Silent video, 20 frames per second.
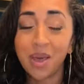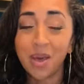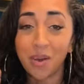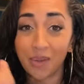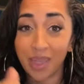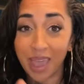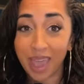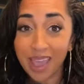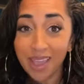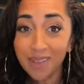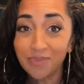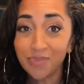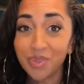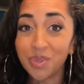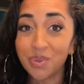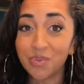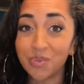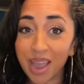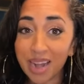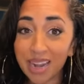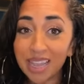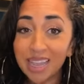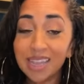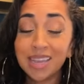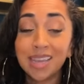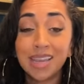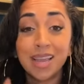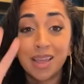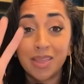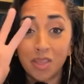Okay, you ready?
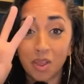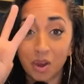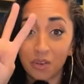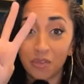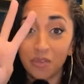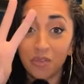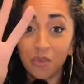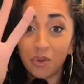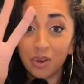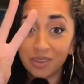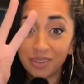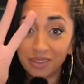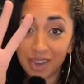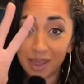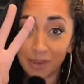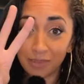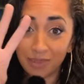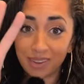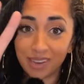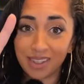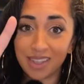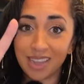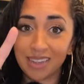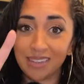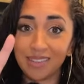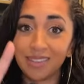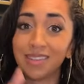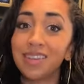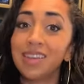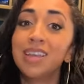There are four steps to
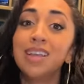this.